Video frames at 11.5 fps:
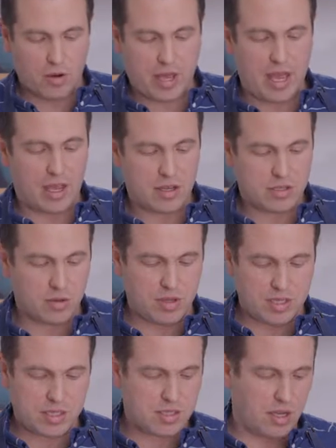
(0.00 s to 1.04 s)
Okay, so
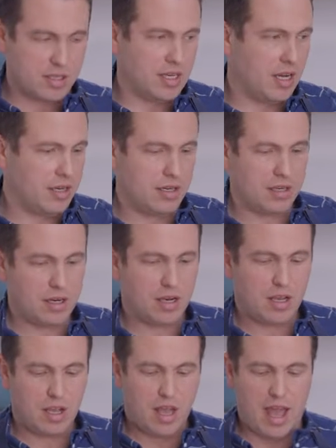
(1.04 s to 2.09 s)
this is all done,
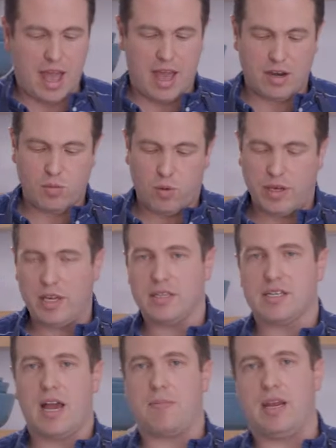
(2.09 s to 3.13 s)
and what
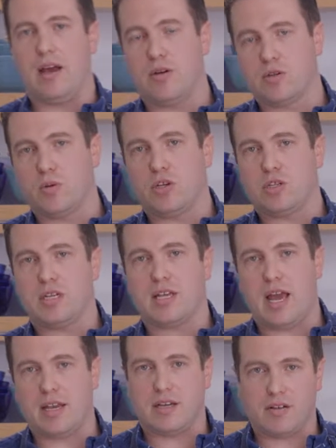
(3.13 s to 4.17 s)
needs to happen now is we just need to
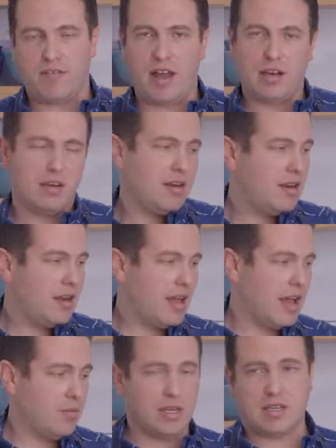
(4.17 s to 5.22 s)
add duck fat,
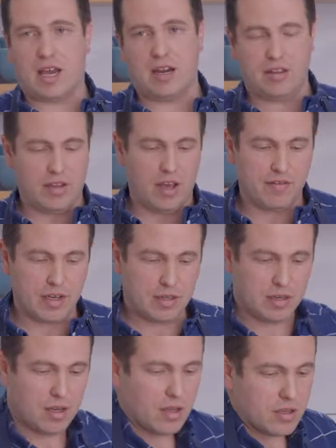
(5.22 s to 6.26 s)
and we need to get it in the oven.
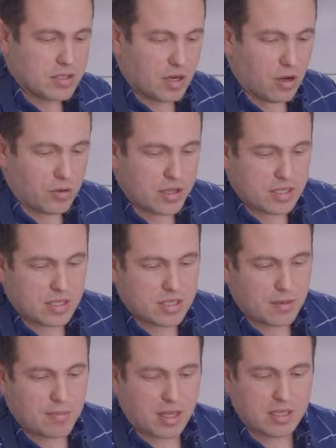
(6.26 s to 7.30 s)
So this is
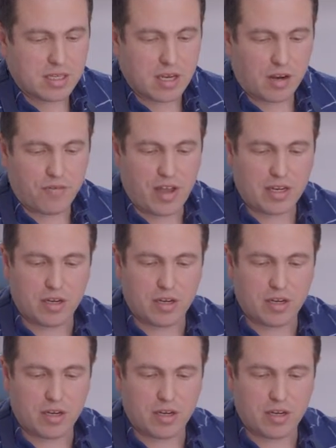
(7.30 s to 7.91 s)
some melted duck fat